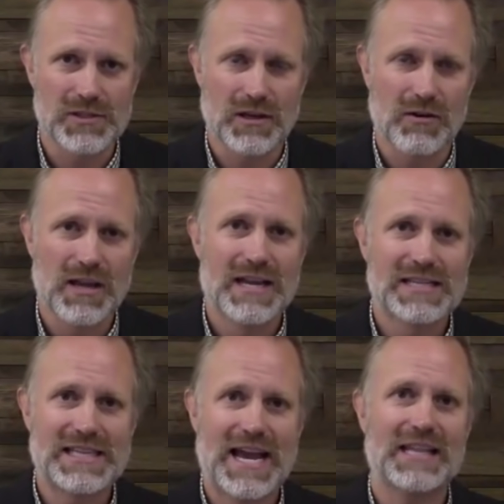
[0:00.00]
So
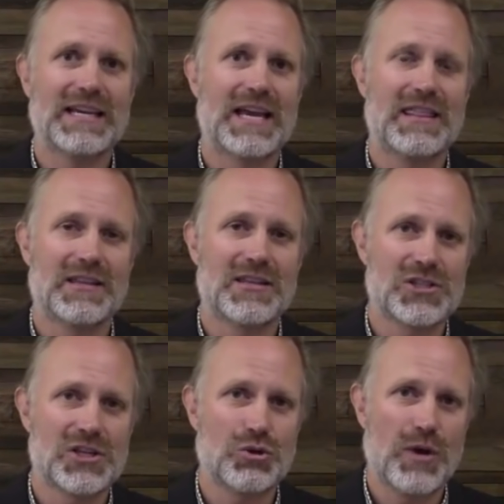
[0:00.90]
sadly, I think the
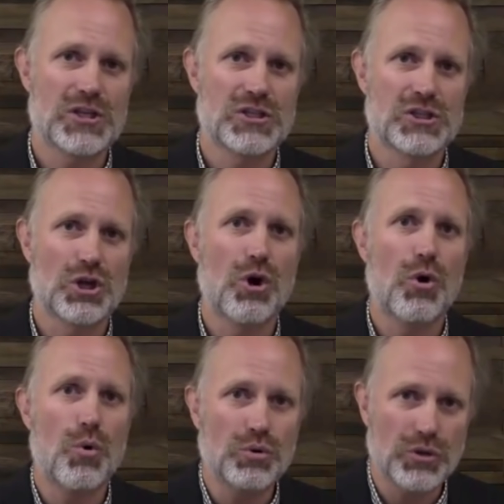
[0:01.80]
situation is
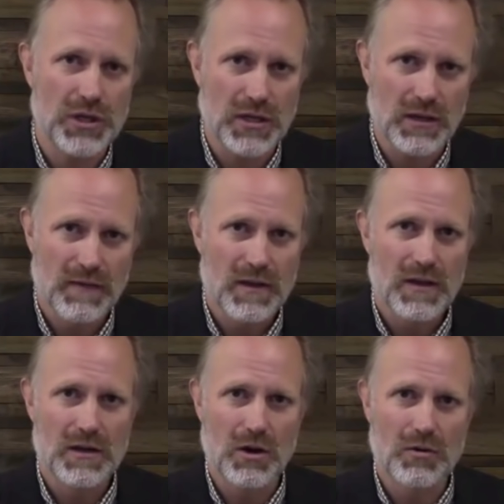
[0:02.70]
only
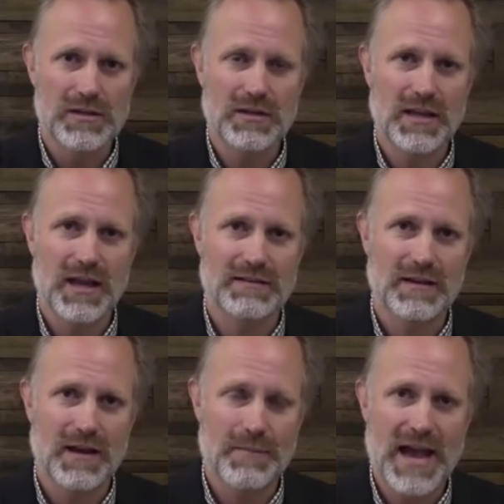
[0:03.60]
going to get
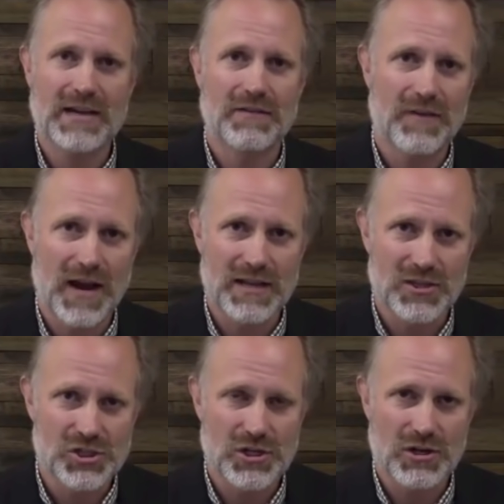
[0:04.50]
uh, magnified
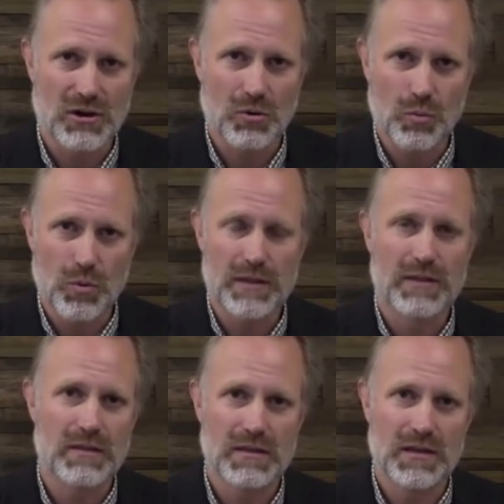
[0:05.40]
this year
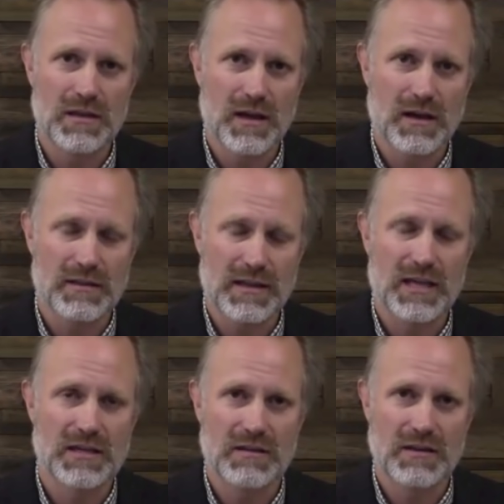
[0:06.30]
with the uh, the
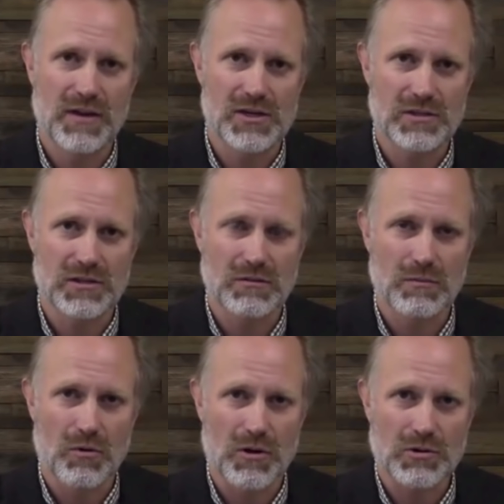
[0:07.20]
end of the eviction
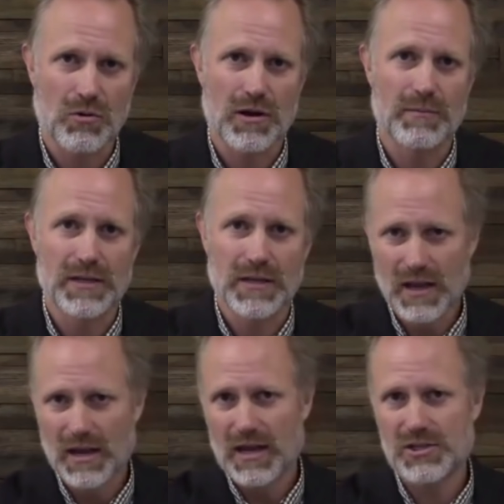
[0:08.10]
moratorium and
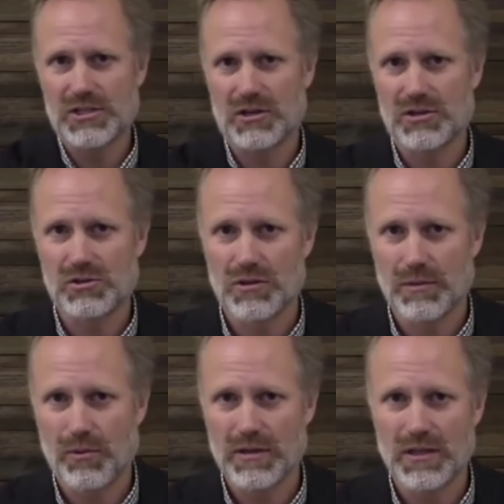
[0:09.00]
and just underscore the
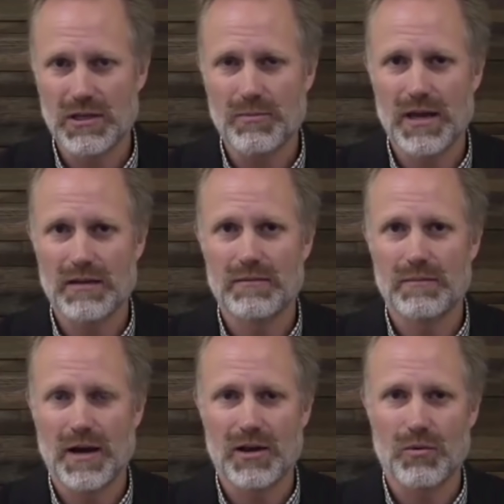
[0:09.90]
point that you made
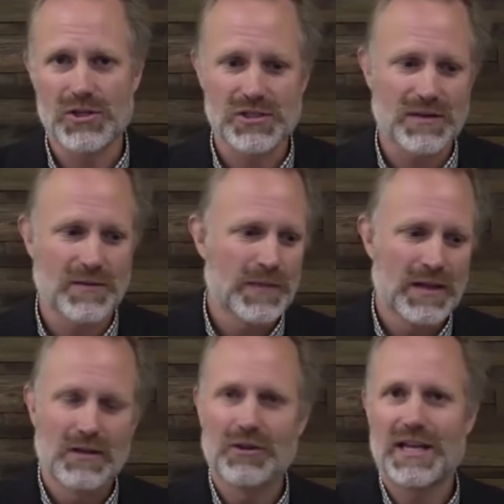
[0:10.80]
Mike which is
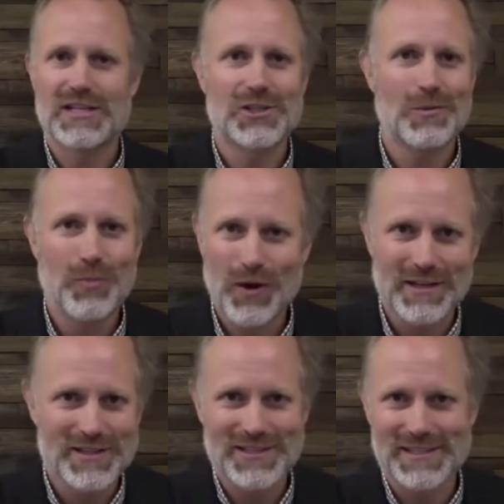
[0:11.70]
look at some
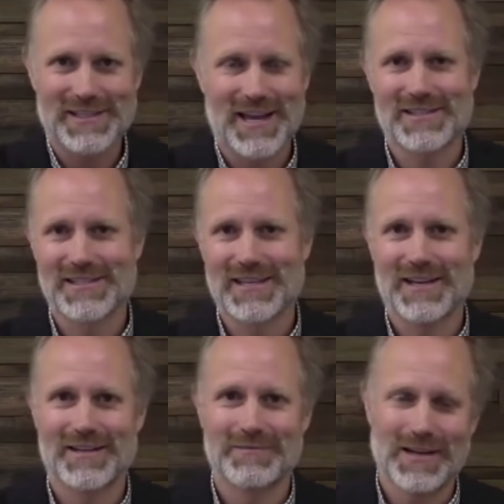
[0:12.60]
point this success is going
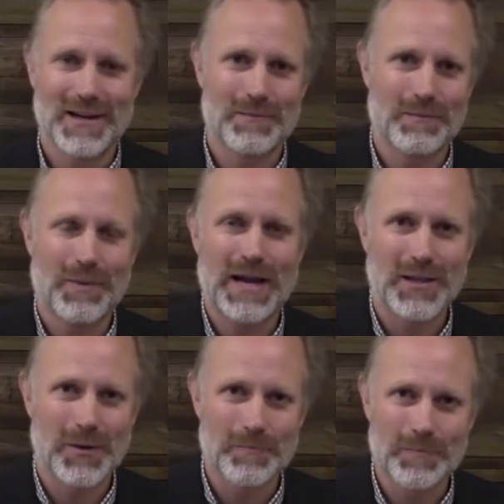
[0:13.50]
to um, bite
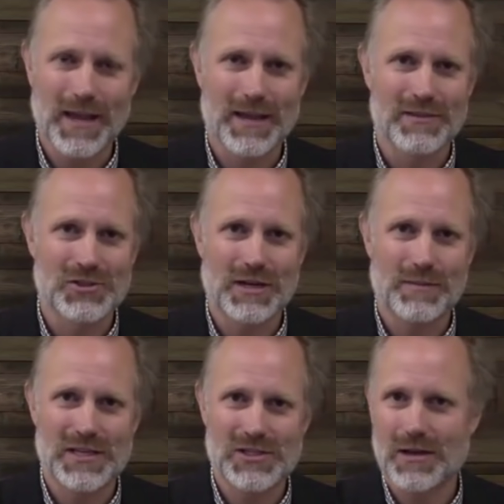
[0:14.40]
them and there's going to
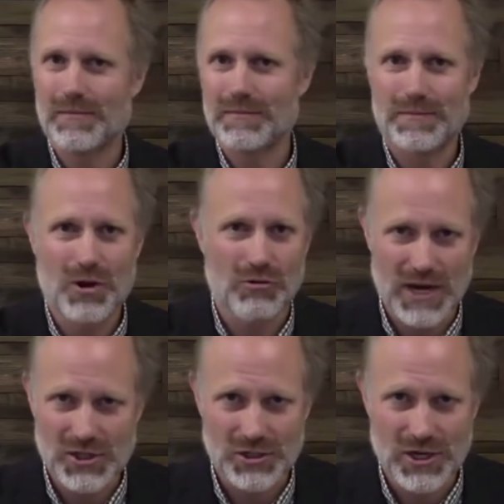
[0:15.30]
be some
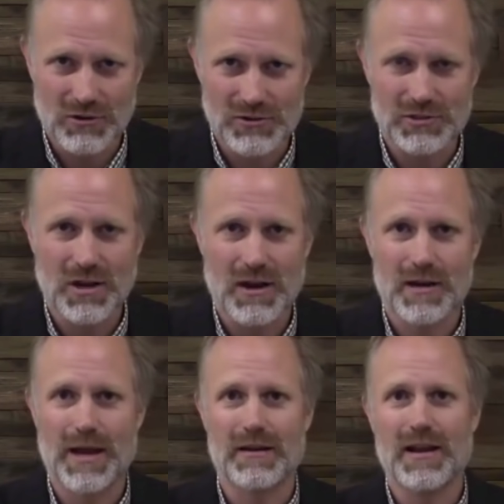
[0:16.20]
correction here as you talk
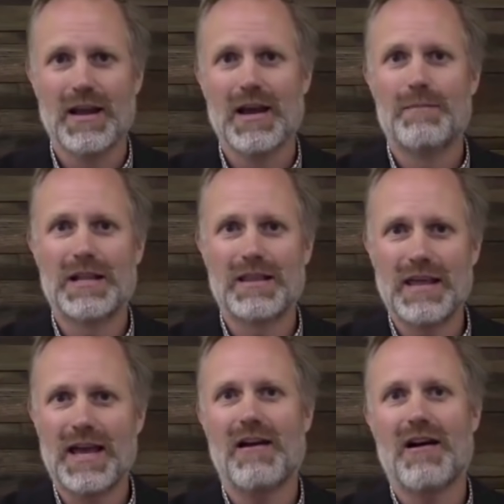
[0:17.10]
about but
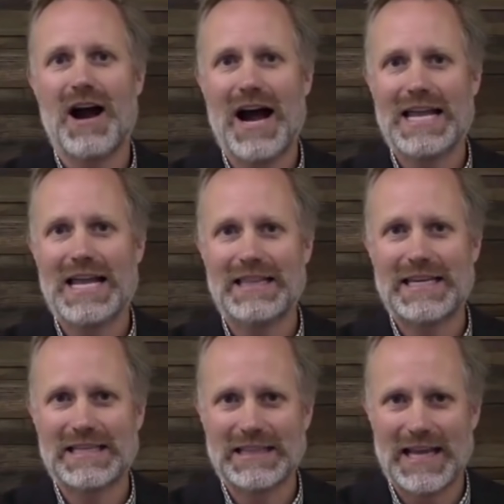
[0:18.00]
they are
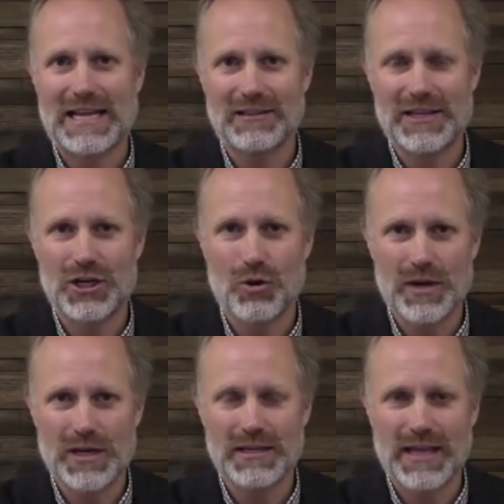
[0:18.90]
highly likely
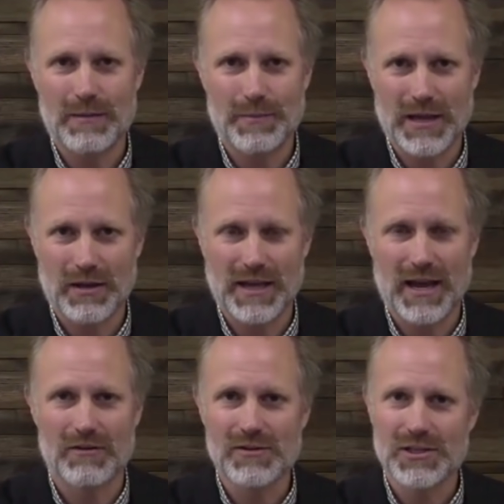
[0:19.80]
going to get bailed
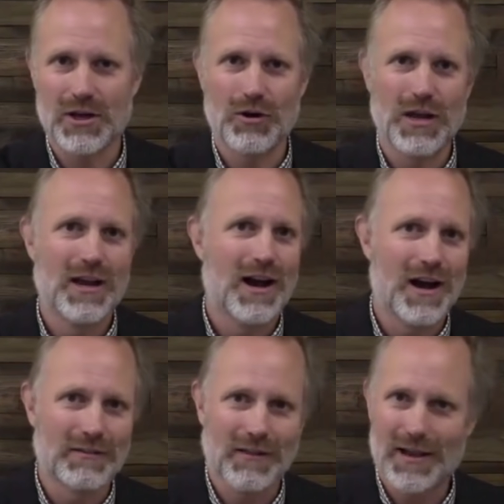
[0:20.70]
out so
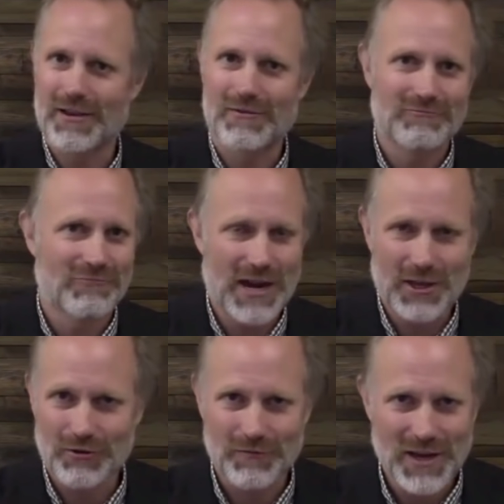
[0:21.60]
unlike
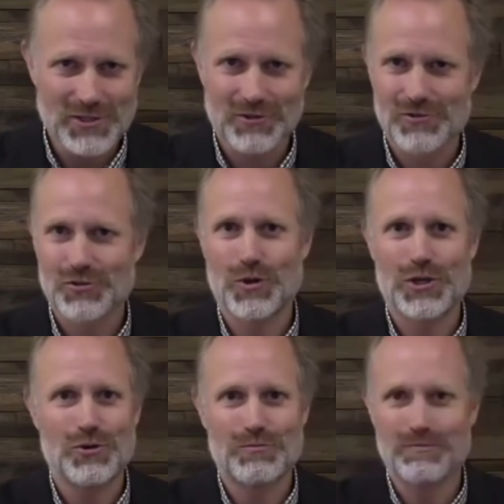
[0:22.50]
regular investors when
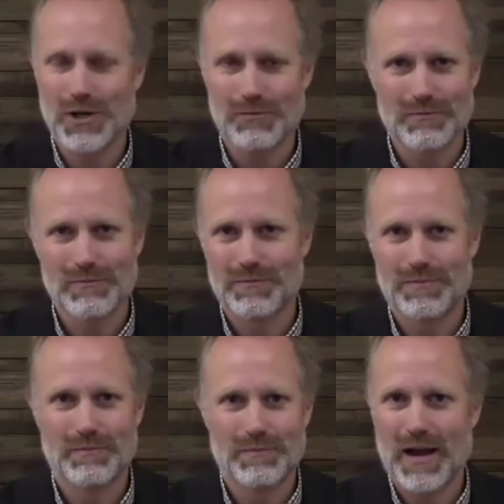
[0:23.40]
you you know
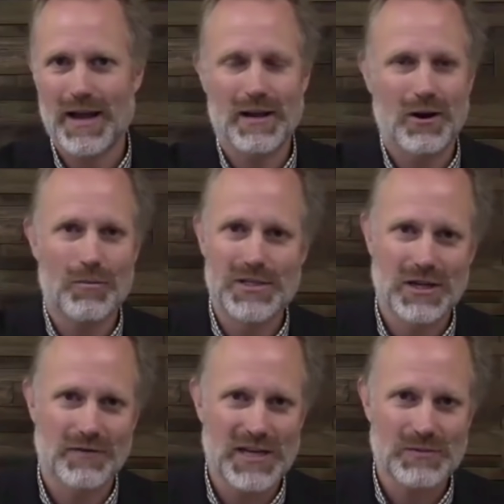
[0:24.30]
buy a home as
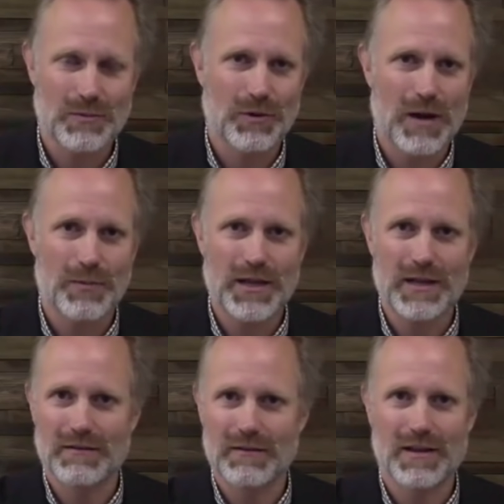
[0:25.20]
an investment property
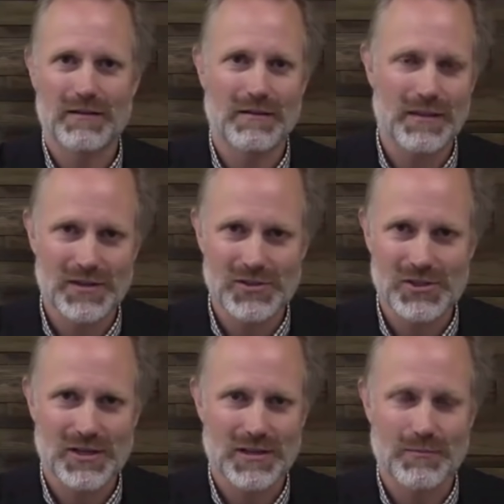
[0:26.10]
and and
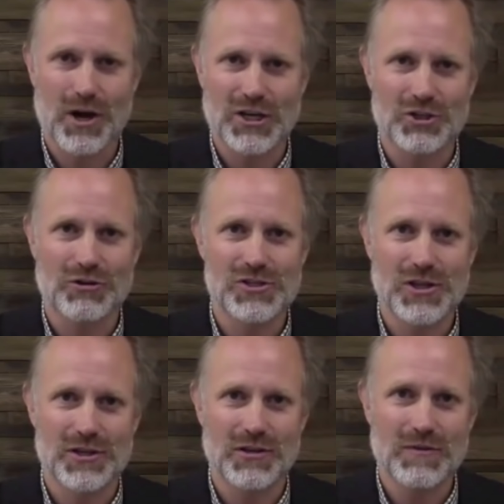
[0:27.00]
things uh, the market turns
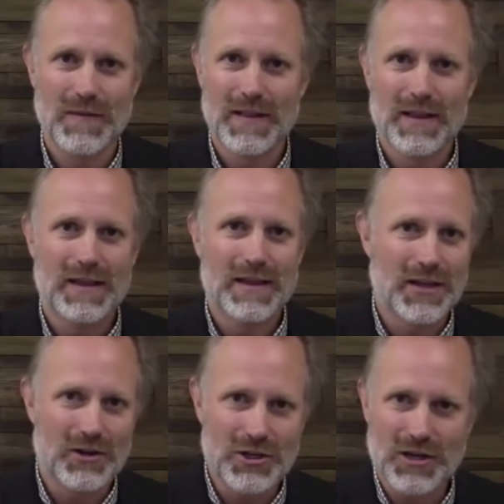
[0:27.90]
on you you
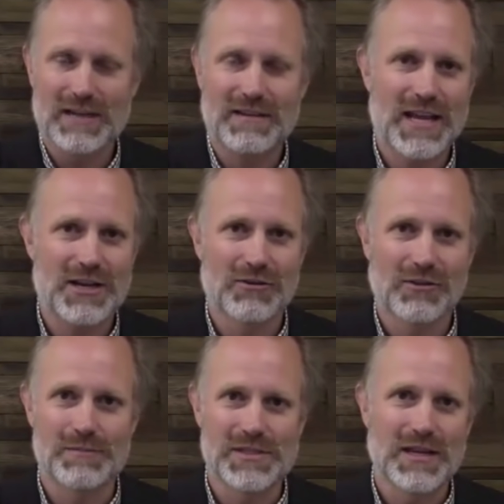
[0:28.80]
know you get to take your
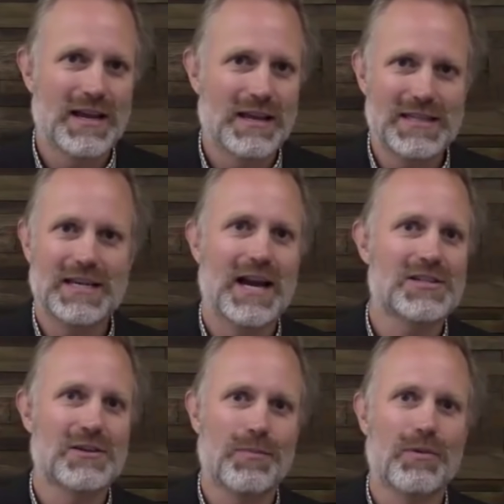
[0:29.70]
lumps these
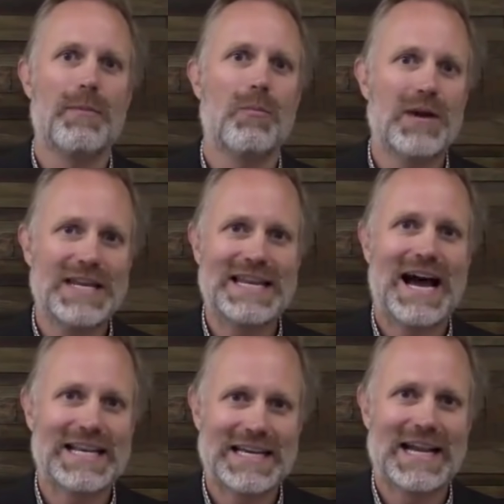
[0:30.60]
guys are probably
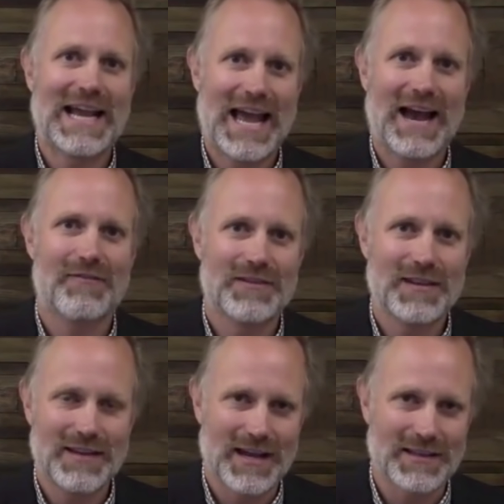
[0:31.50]
not going to have to
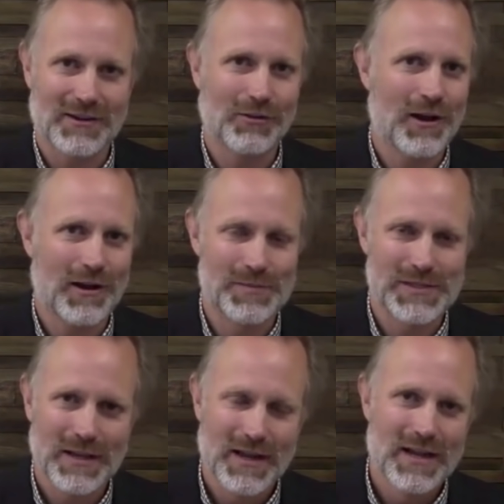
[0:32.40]
take their
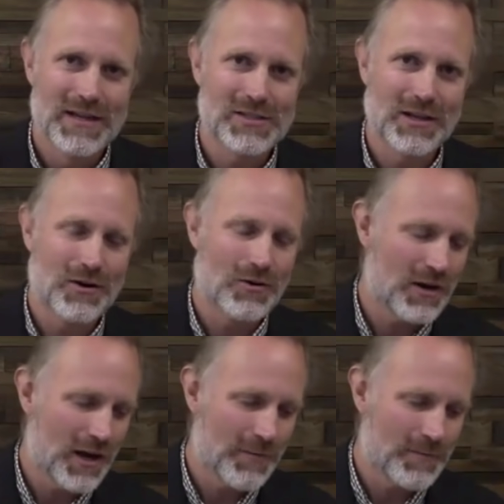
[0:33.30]
lumps
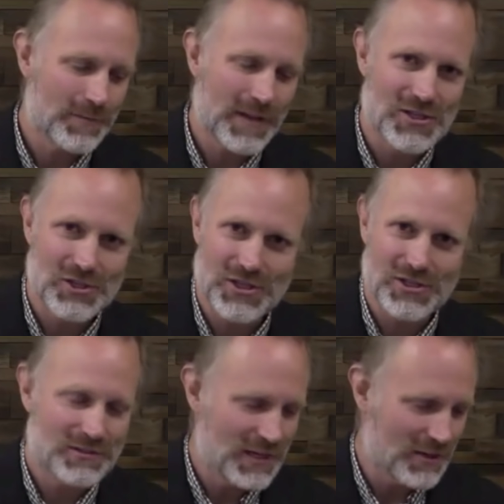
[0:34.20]
so um, it's
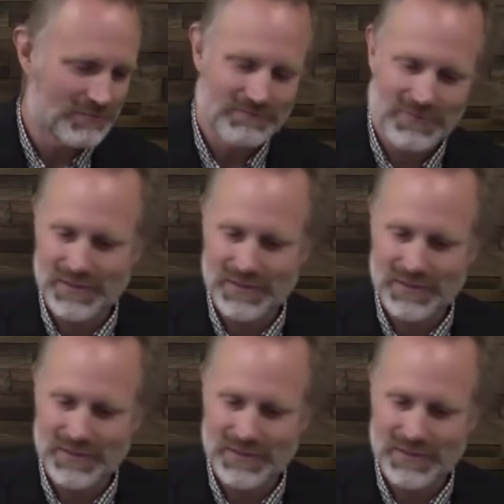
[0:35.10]
just you know